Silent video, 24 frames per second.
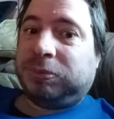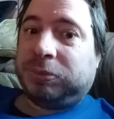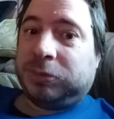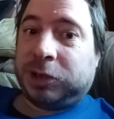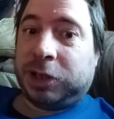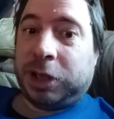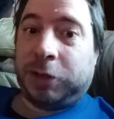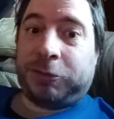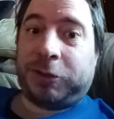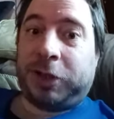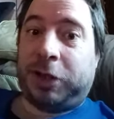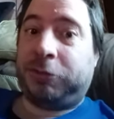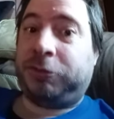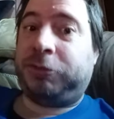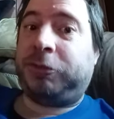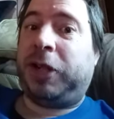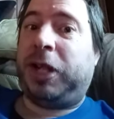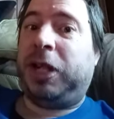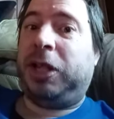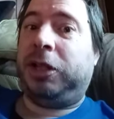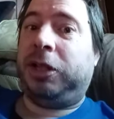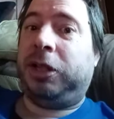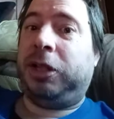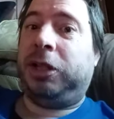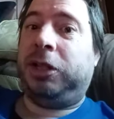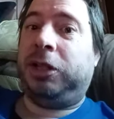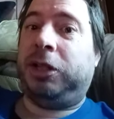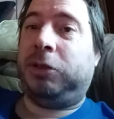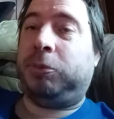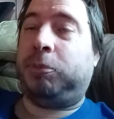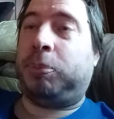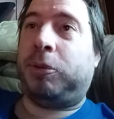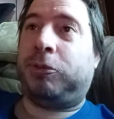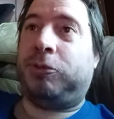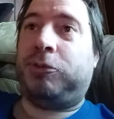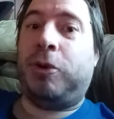except for that fan in
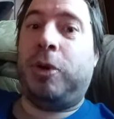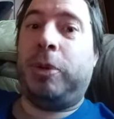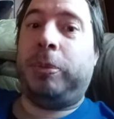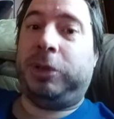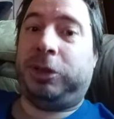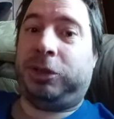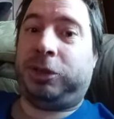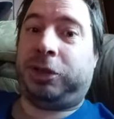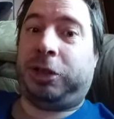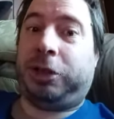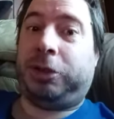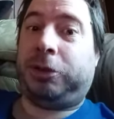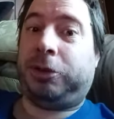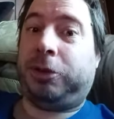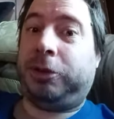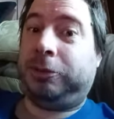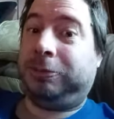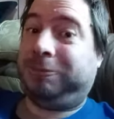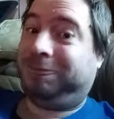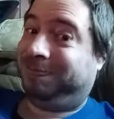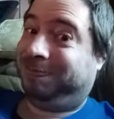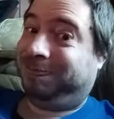the performance center.